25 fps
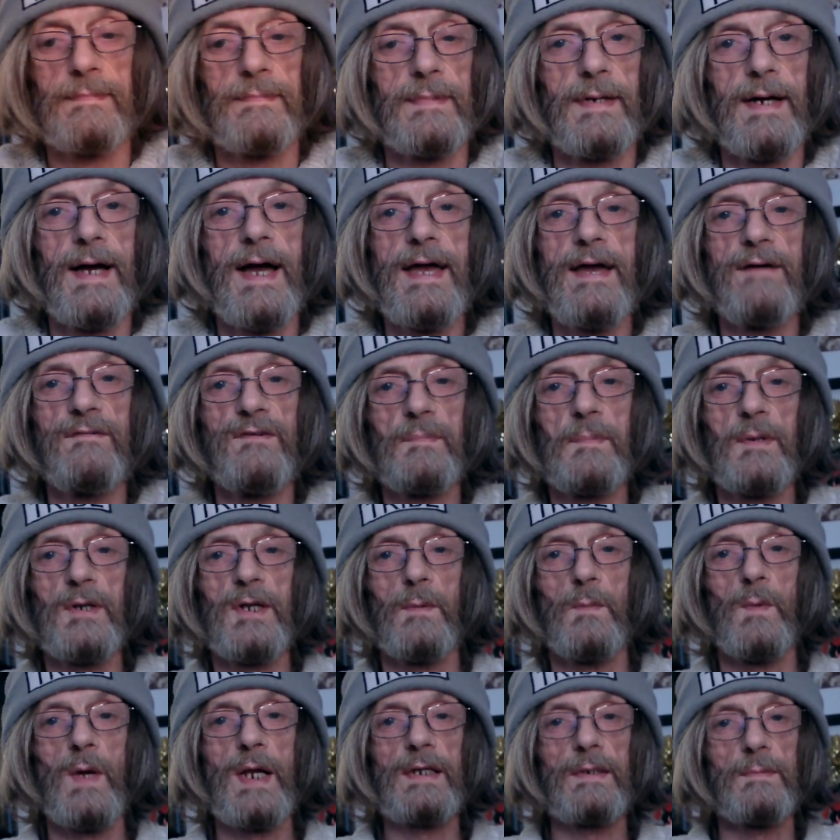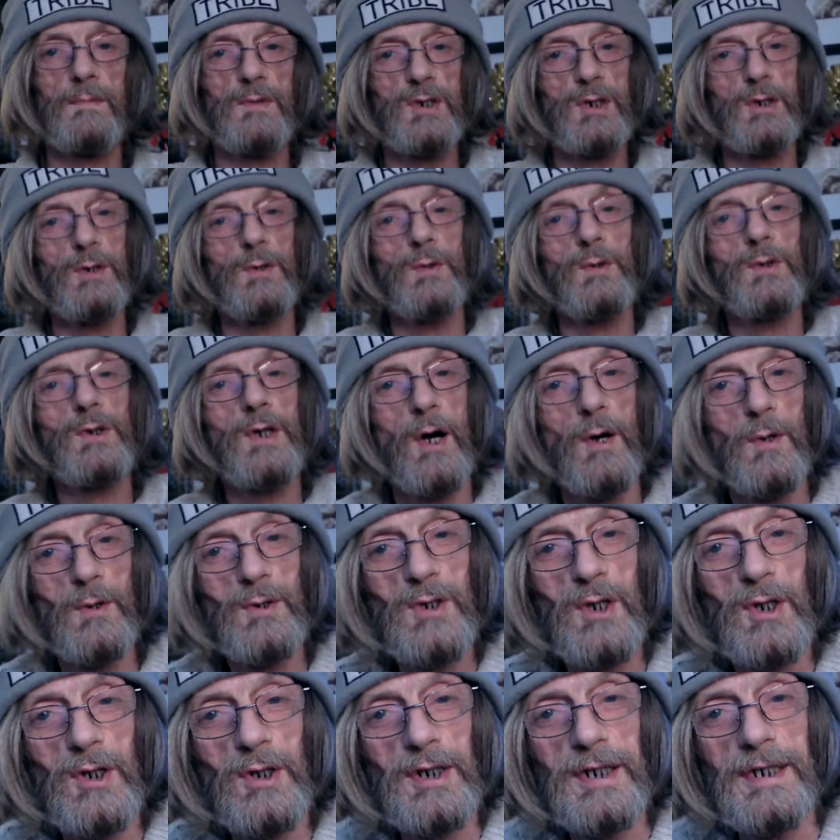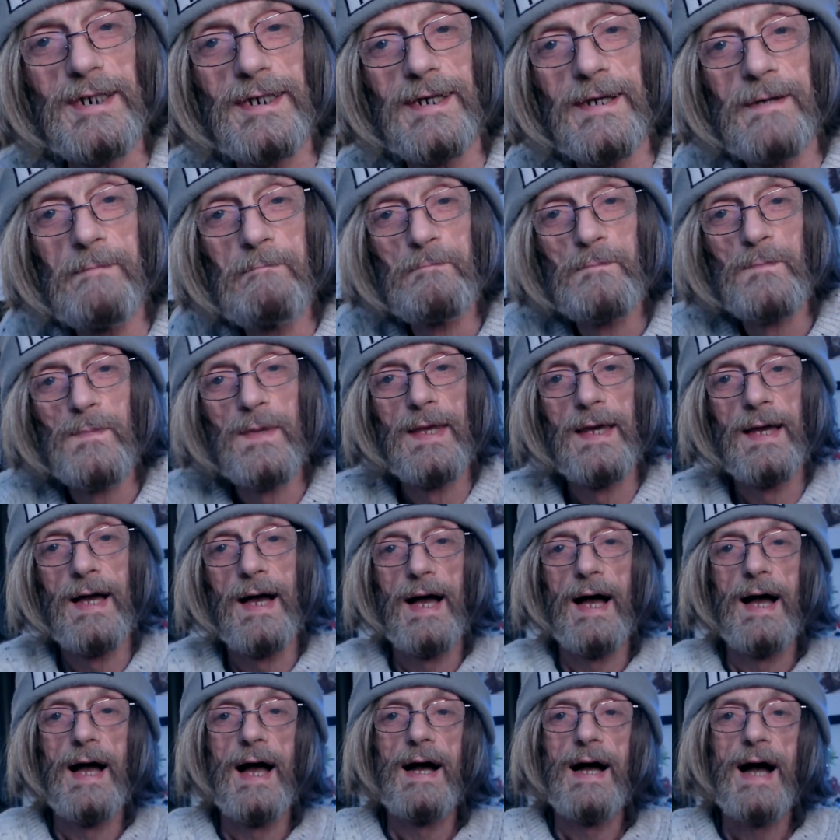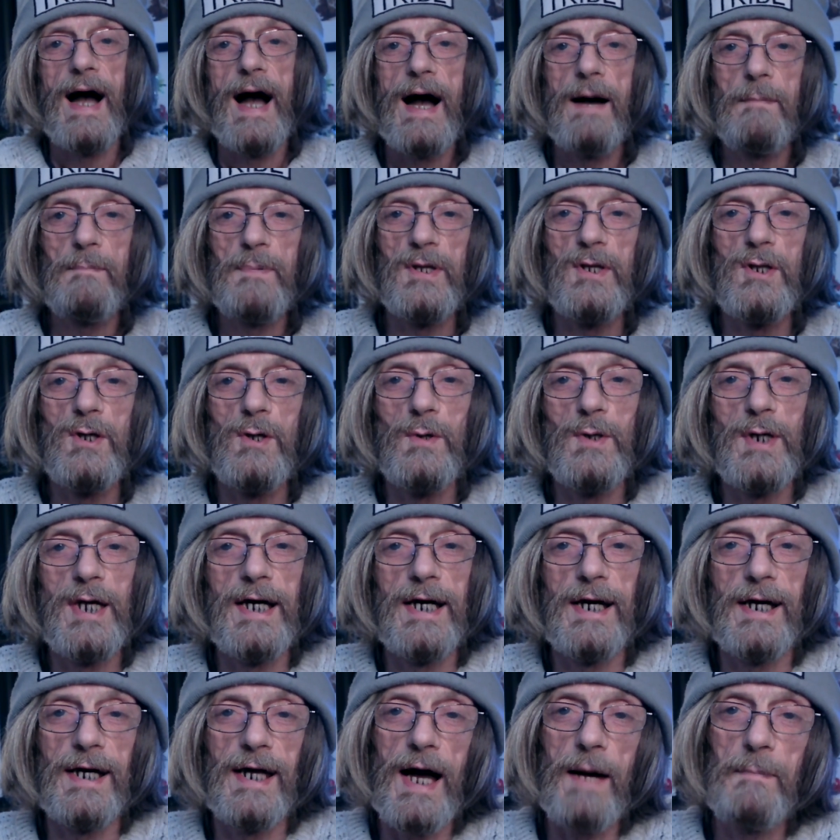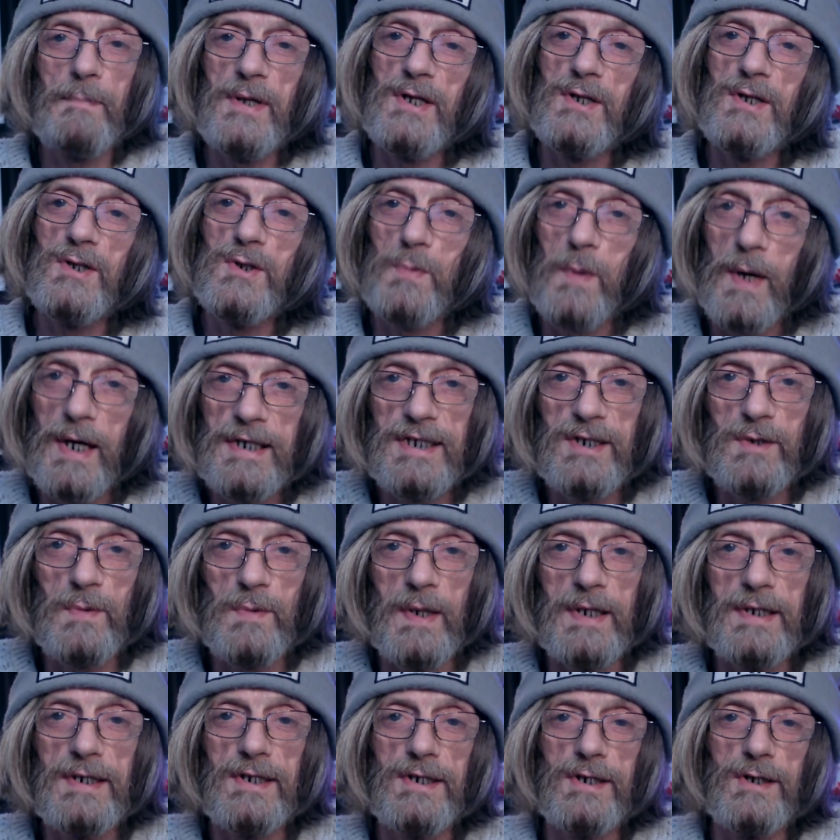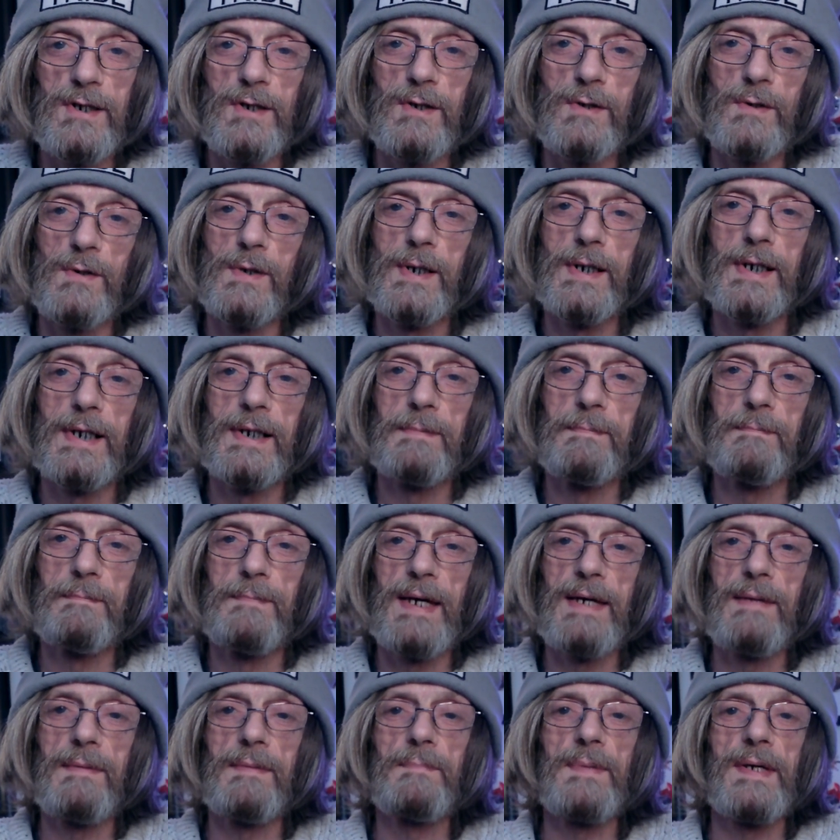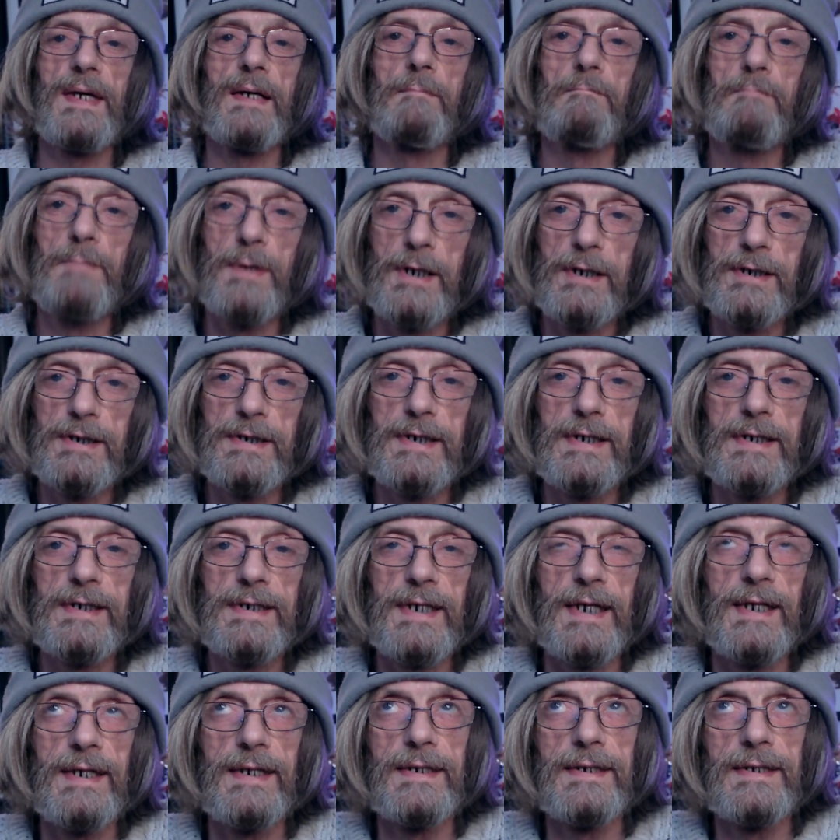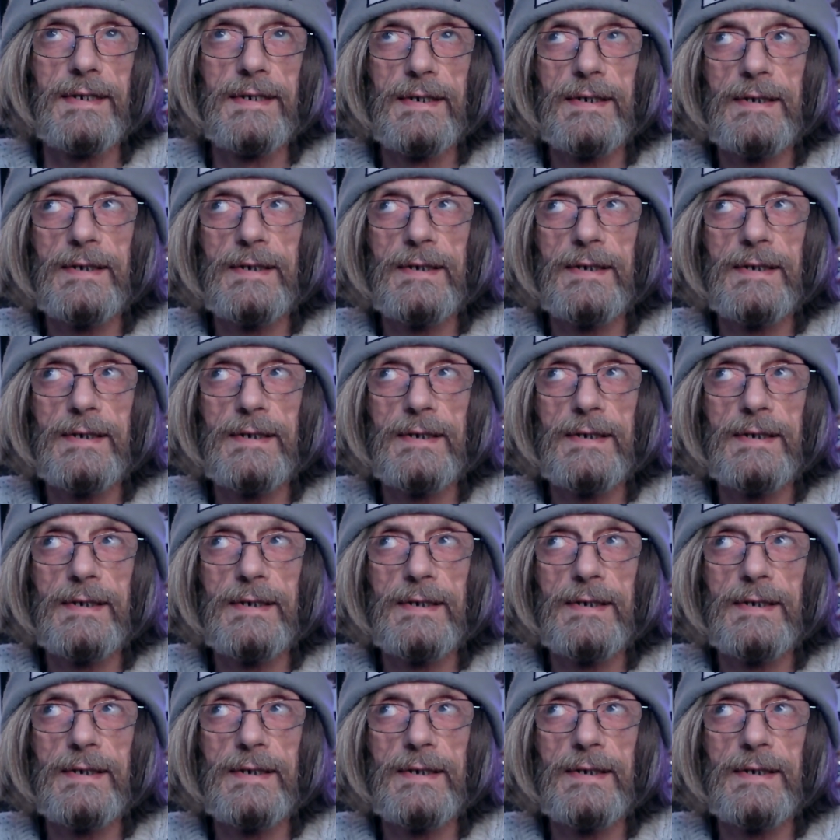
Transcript: Hey everybody and welcome to Cold Turkey. Happy New Year, happy 2022. May it be abundant and